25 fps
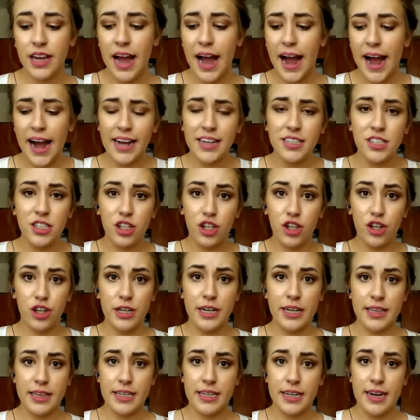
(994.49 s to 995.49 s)
as good
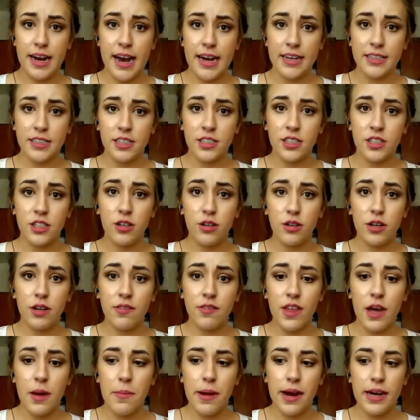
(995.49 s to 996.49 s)
at the tasks you
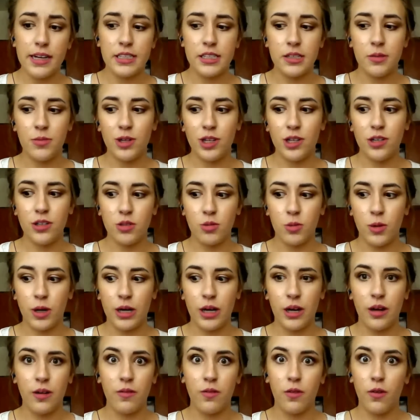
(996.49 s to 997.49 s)
give them as someone who's
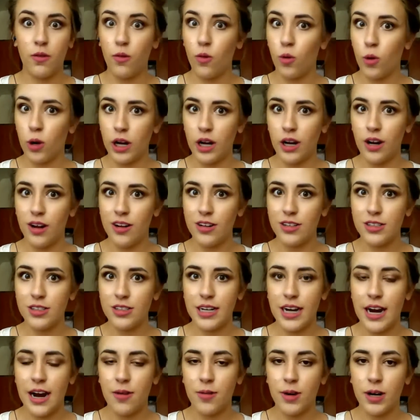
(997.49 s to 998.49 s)
working for
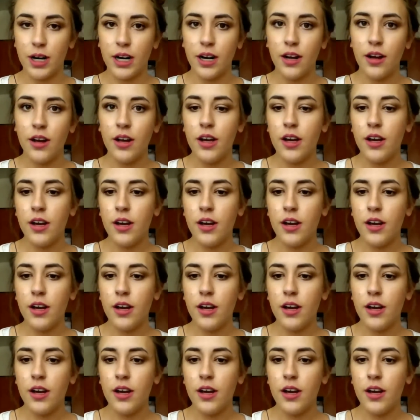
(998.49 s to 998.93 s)
$40 an hour.